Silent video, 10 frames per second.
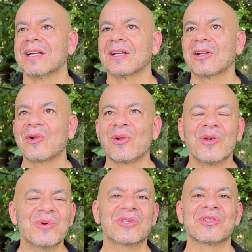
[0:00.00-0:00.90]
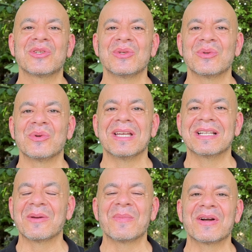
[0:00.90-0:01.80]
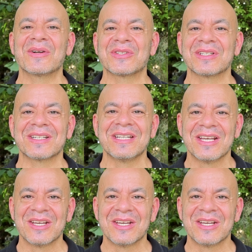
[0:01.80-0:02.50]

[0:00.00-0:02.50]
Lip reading: close to, in comparison